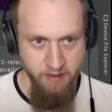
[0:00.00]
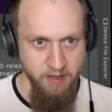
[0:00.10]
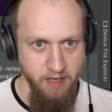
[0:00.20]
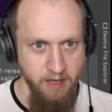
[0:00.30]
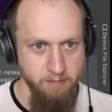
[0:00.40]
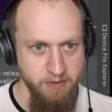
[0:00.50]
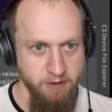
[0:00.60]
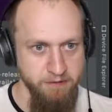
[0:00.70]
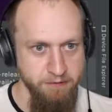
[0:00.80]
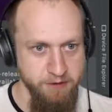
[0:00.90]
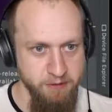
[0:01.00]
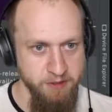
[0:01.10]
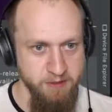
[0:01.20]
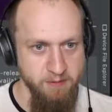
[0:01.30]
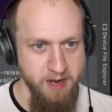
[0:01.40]
and be confused
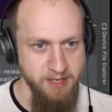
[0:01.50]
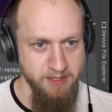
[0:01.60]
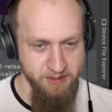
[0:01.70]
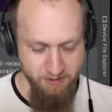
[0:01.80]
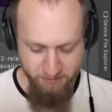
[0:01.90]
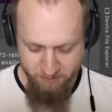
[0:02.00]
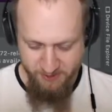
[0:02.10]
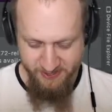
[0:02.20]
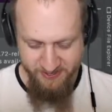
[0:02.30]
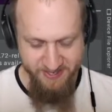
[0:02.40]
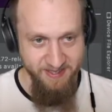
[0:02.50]
why it's not working.